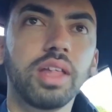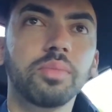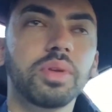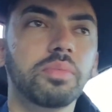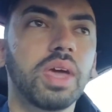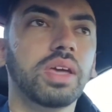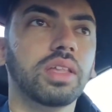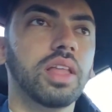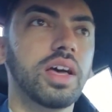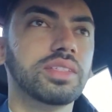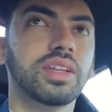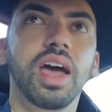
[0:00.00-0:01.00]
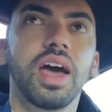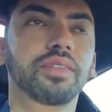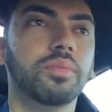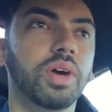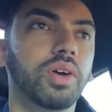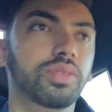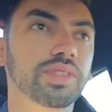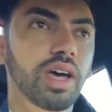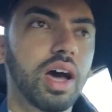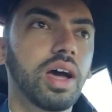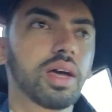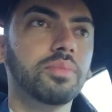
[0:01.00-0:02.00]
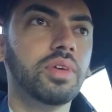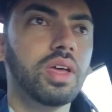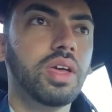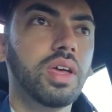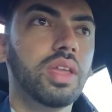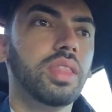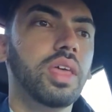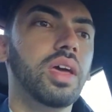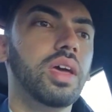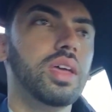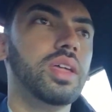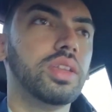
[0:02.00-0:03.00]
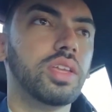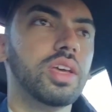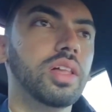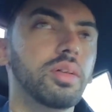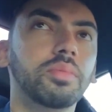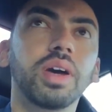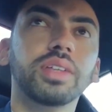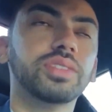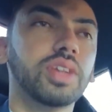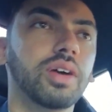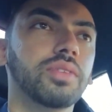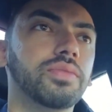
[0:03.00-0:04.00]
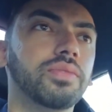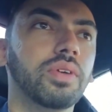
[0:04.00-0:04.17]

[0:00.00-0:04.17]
be making less and having my own time than killing myself